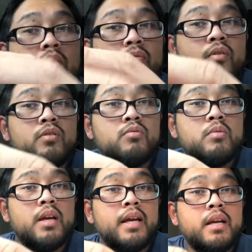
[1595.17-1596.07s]
the first
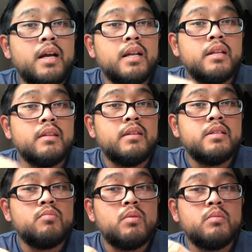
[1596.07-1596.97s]
one I got,
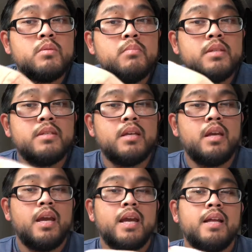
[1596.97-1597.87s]
this one was
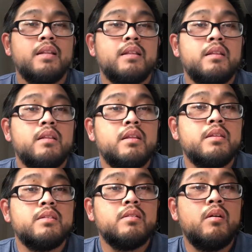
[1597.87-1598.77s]
missing, and
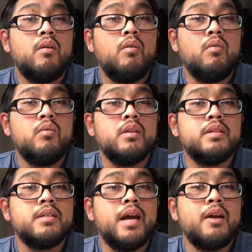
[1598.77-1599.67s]
this whole
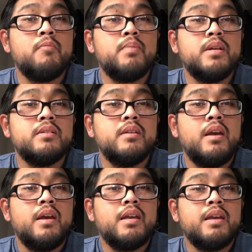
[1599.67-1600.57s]
entire piece
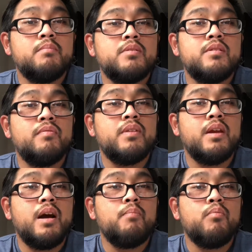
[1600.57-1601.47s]
kept
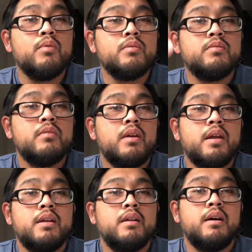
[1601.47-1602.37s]
shifting upwards
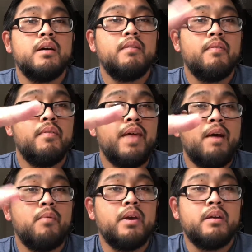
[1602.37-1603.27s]
and
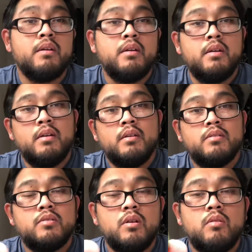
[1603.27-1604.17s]
that way.
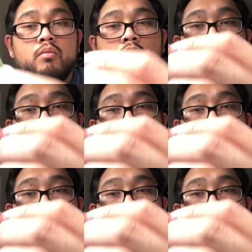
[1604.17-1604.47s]
So